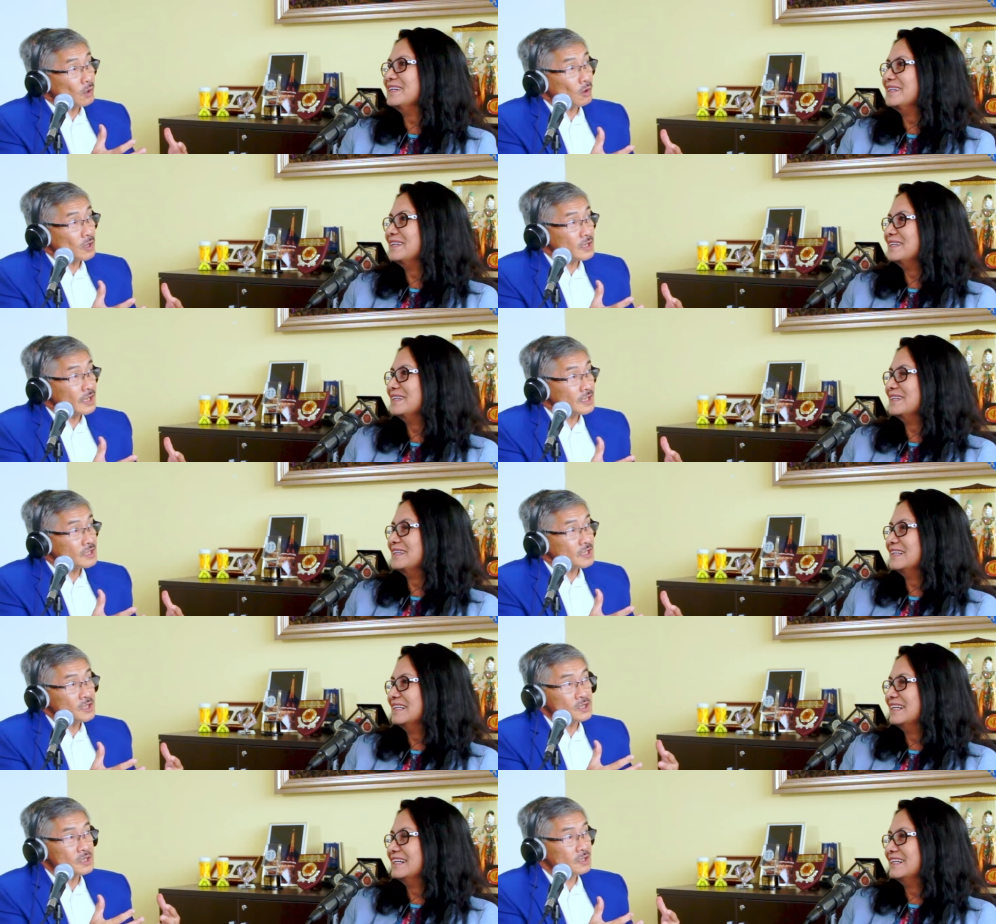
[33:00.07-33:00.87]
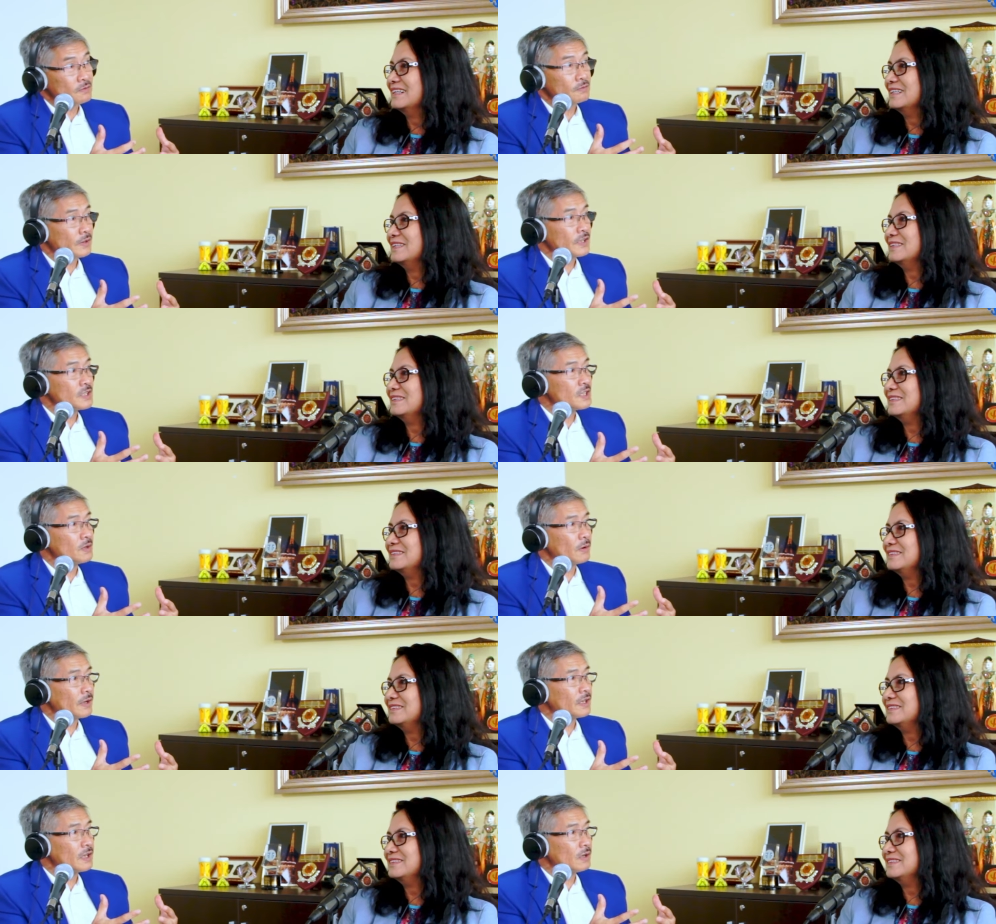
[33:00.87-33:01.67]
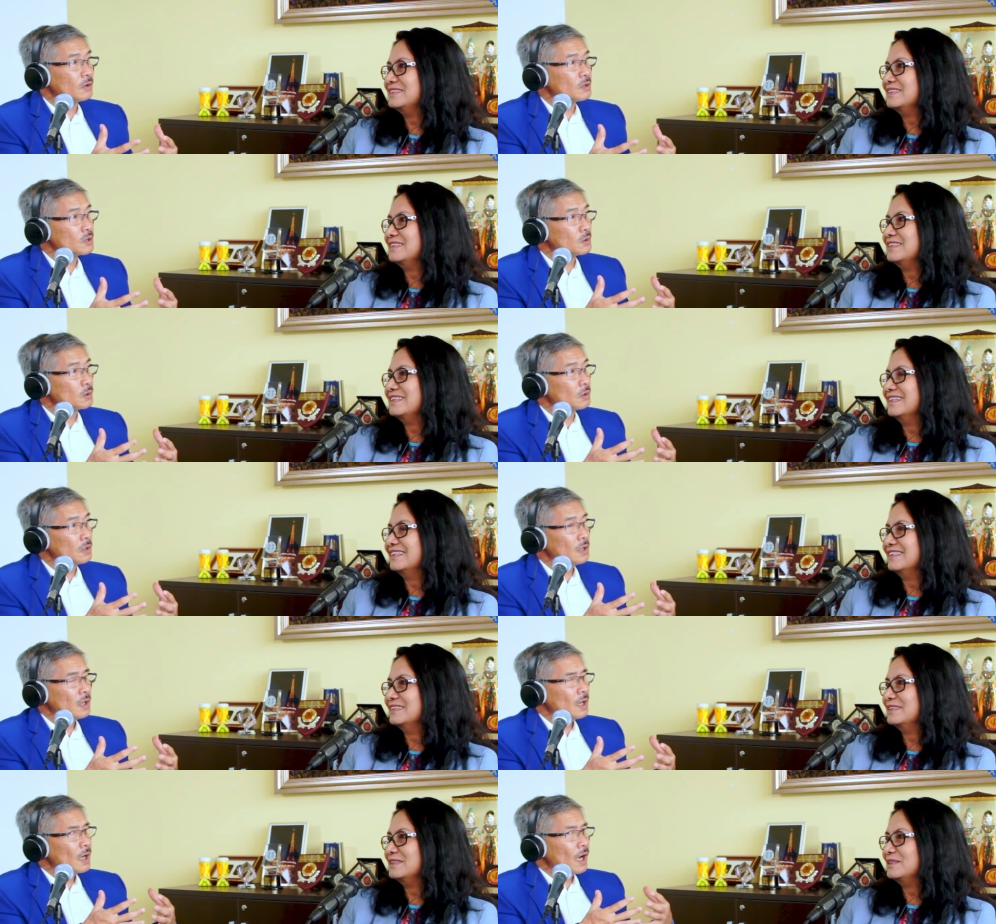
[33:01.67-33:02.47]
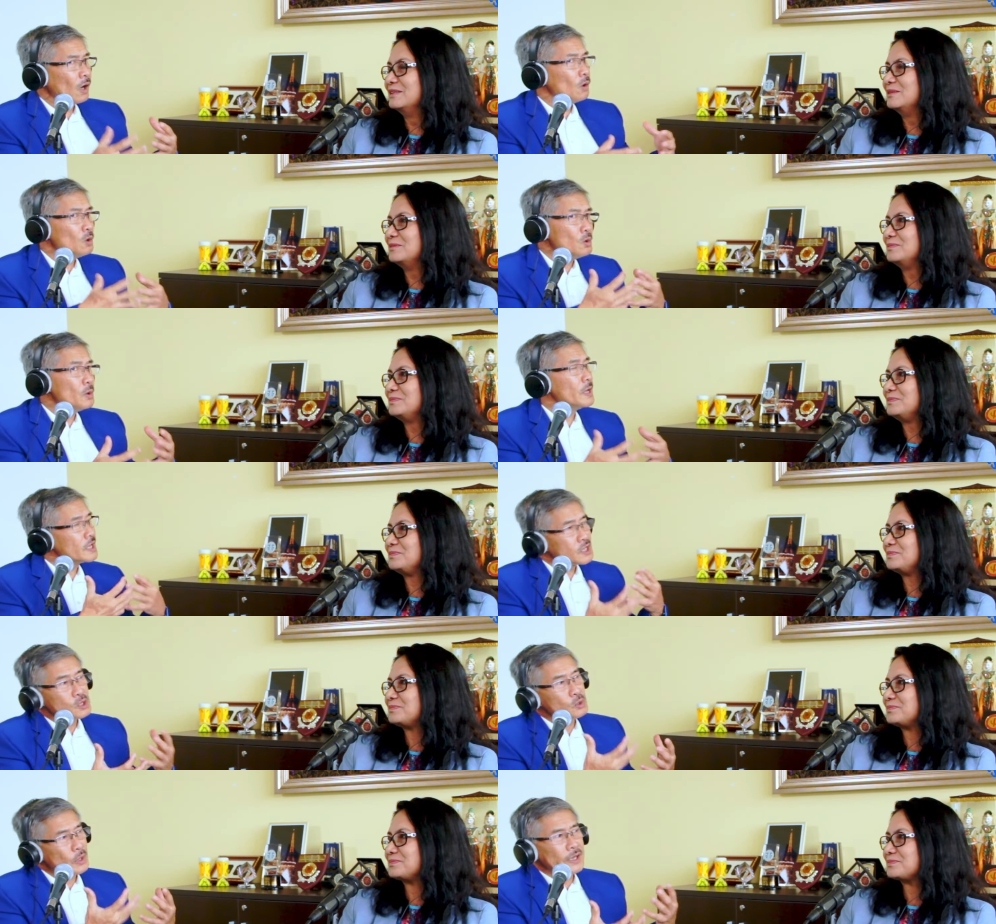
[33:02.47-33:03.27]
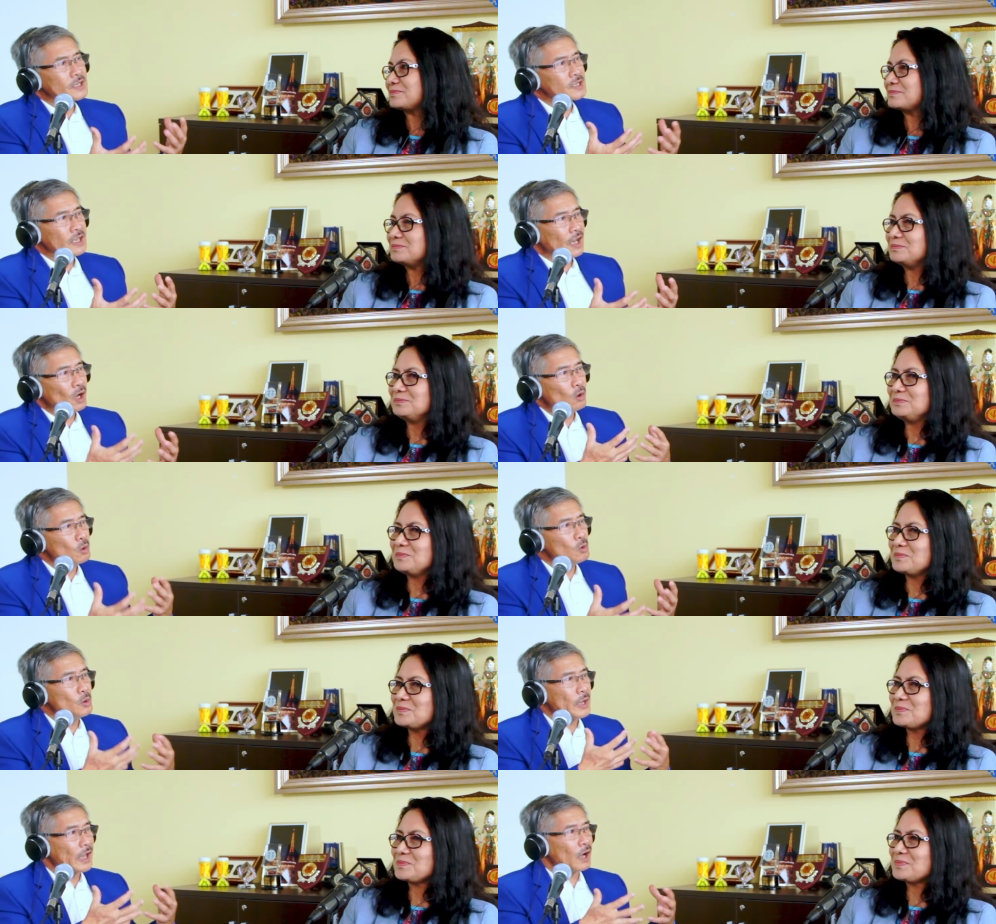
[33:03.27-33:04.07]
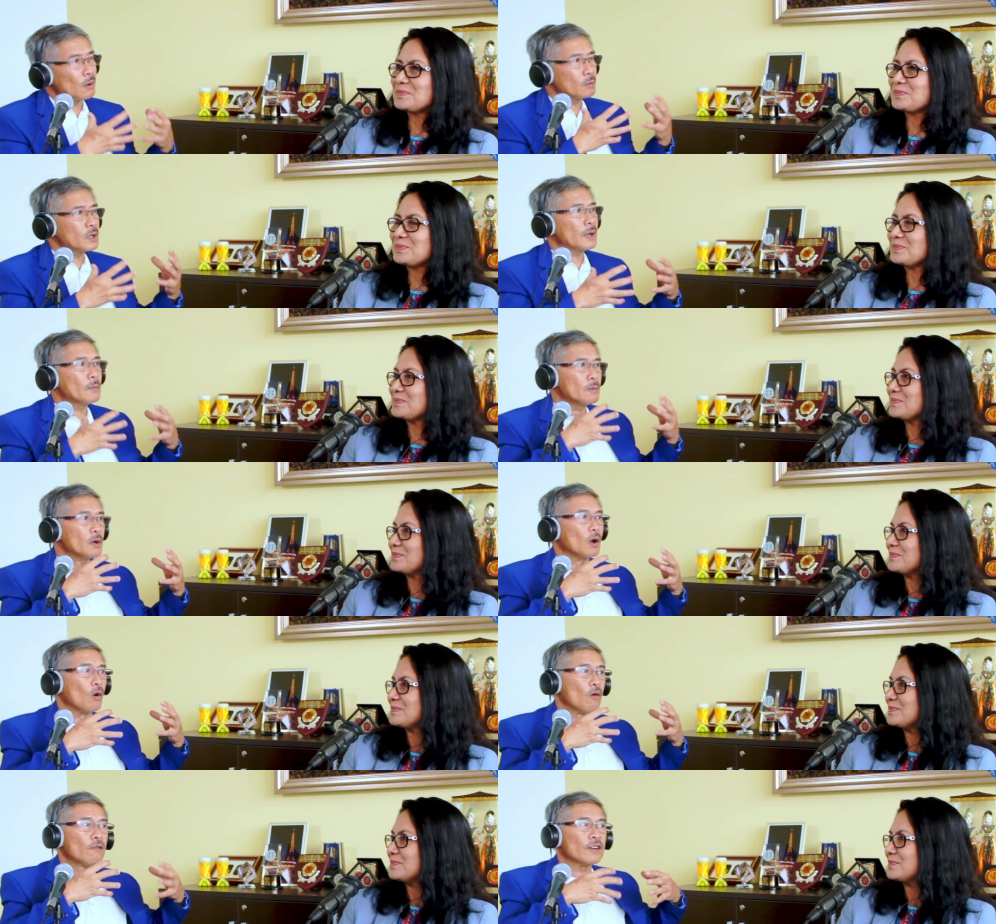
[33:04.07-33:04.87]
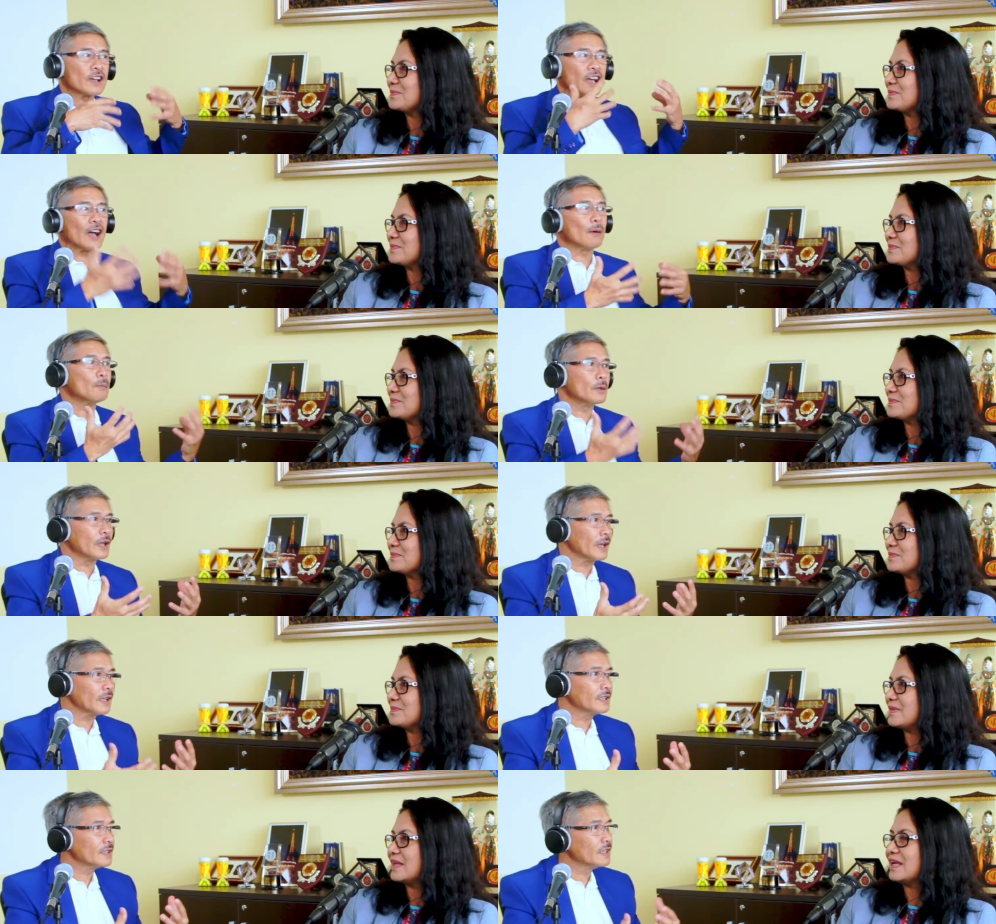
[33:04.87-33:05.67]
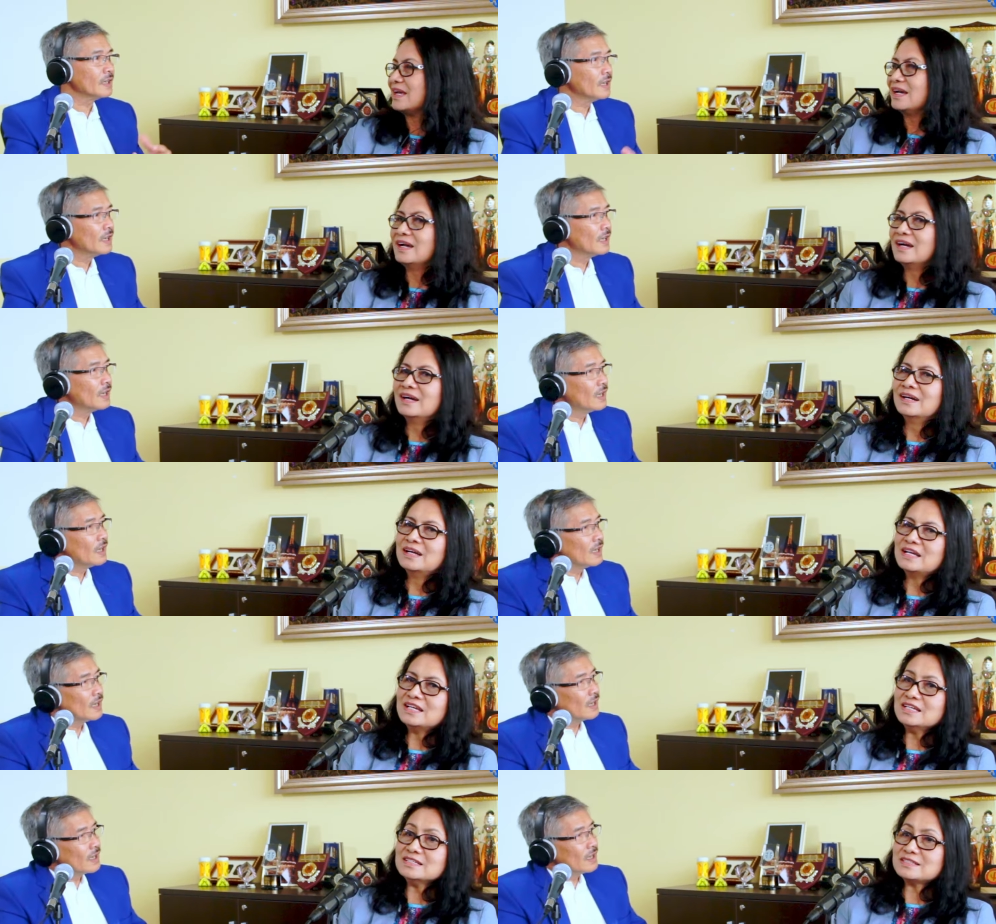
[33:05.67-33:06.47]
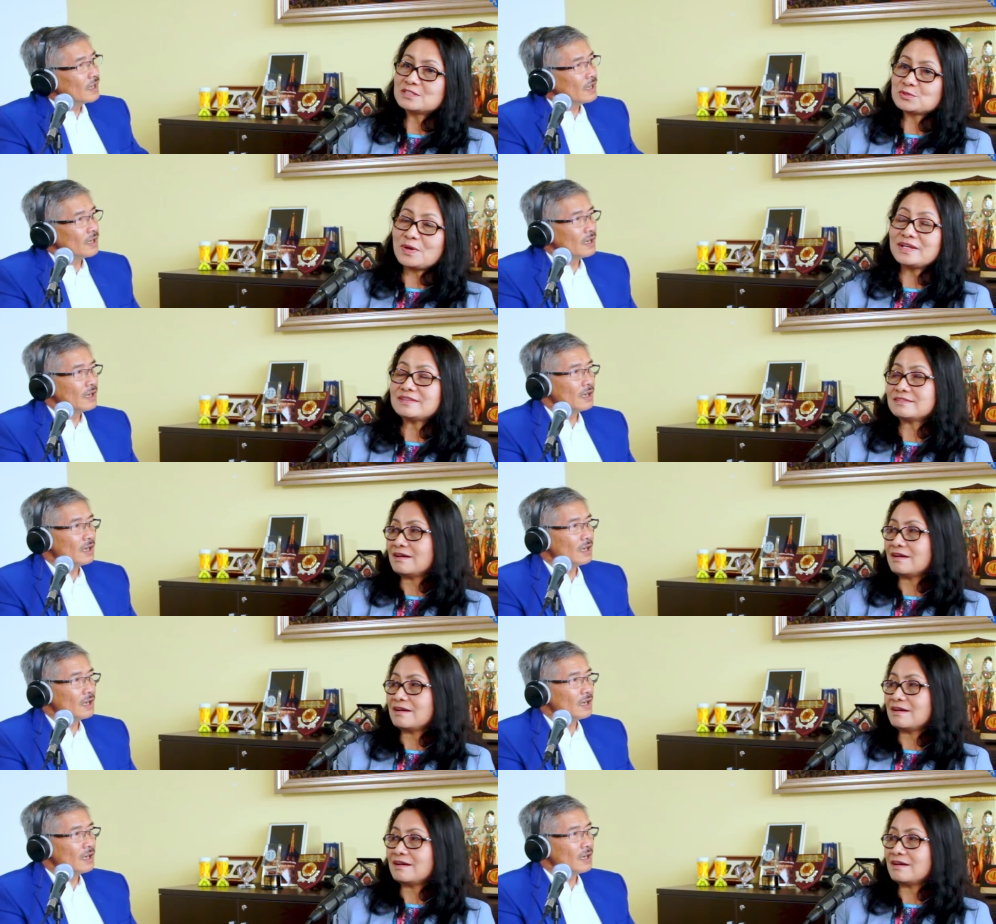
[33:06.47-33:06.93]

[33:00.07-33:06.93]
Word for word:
Speaker 1: organizations are facing right now. So how do we address that? How do we help them overcome that?
Speaker 2: It's quite